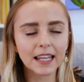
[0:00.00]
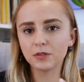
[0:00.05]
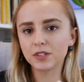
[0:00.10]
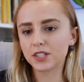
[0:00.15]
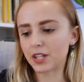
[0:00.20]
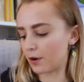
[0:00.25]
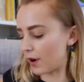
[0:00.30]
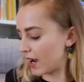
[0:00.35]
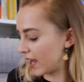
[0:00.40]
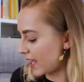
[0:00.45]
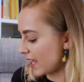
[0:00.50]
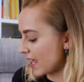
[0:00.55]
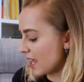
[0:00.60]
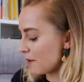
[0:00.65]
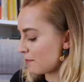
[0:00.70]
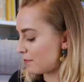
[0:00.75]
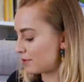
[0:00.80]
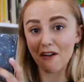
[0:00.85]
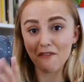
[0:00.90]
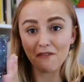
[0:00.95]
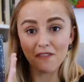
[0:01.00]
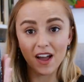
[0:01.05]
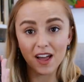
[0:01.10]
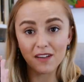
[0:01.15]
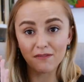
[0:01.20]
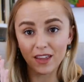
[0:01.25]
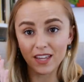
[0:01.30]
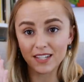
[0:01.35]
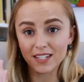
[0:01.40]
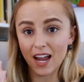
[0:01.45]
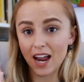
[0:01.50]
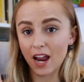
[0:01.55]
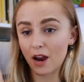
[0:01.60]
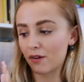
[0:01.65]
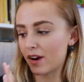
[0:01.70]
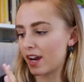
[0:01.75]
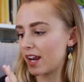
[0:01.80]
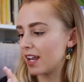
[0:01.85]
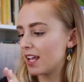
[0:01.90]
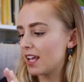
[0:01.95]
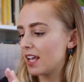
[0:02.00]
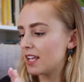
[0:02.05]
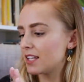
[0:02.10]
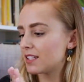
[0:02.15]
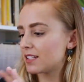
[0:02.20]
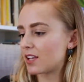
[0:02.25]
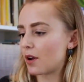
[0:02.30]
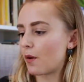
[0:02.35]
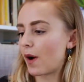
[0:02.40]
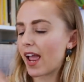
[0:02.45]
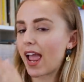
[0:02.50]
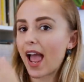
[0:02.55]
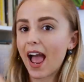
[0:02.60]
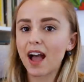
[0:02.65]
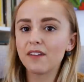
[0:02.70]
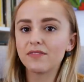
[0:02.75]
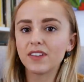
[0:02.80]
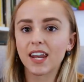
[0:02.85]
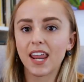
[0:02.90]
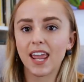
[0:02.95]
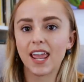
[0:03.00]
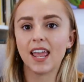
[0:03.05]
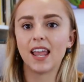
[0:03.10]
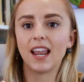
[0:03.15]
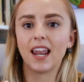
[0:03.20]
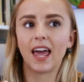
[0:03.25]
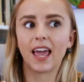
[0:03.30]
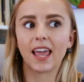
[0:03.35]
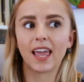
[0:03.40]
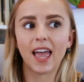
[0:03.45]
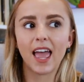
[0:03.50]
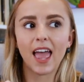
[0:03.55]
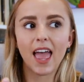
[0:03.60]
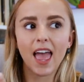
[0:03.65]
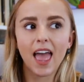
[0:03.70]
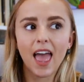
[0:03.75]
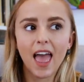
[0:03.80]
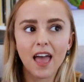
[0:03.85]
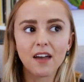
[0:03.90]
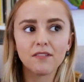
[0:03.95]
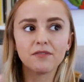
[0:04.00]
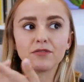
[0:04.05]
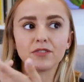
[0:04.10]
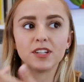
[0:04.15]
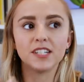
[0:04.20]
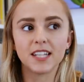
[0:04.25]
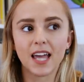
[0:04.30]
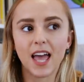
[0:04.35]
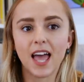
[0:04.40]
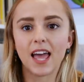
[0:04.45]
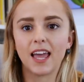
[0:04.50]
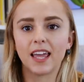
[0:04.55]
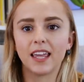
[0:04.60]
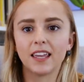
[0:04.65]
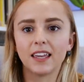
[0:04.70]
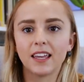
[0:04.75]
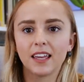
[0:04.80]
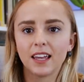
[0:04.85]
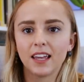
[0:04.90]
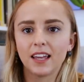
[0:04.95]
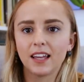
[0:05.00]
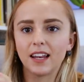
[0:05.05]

Also, I keep a 5-year diary, so I have in here like every day,